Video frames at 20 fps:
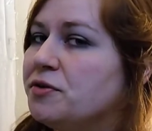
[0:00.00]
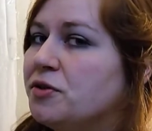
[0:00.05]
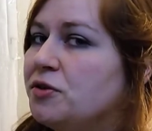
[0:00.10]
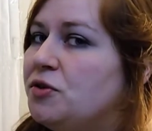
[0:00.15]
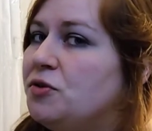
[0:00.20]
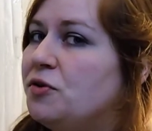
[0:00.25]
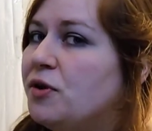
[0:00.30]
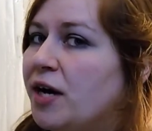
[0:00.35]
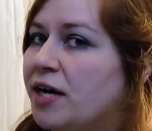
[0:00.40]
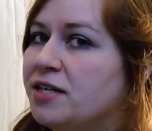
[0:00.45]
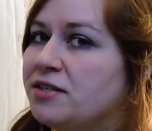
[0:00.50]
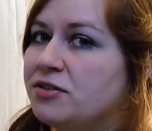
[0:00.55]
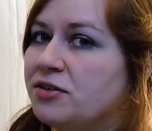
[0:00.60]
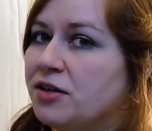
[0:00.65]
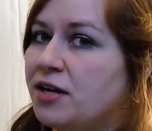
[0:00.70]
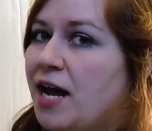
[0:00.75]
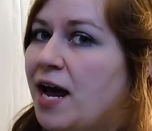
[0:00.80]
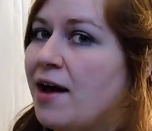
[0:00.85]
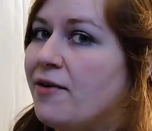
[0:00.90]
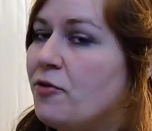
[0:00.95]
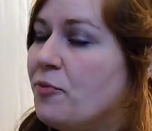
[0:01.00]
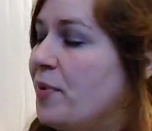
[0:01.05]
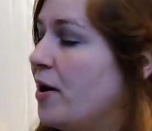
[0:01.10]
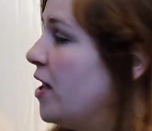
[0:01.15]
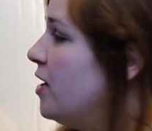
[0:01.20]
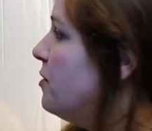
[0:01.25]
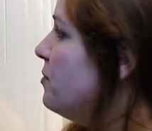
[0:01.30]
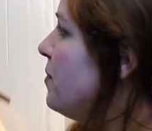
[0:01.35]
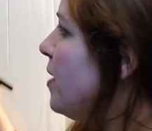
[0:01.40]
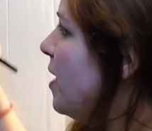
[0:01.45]
so you guys could have a
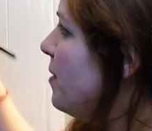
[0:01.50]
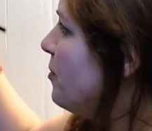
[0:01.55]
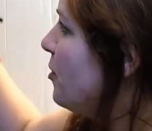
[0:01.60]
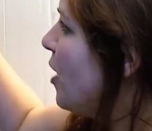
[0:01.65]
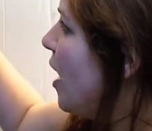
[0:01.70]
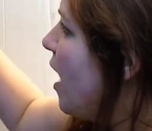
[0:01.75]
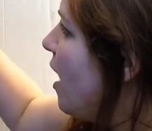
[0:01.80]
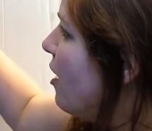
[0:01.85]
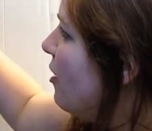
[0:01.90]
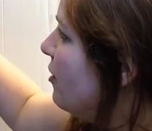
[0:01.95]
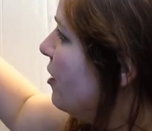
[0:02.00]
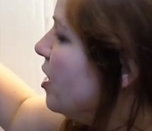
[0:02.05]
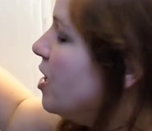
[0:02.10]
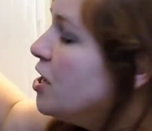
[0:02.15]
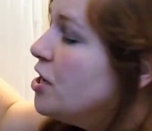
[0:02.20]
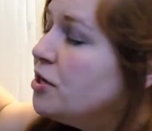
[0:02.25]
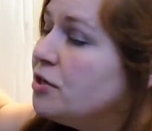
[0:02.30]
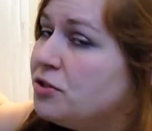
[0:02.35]
pen and paper out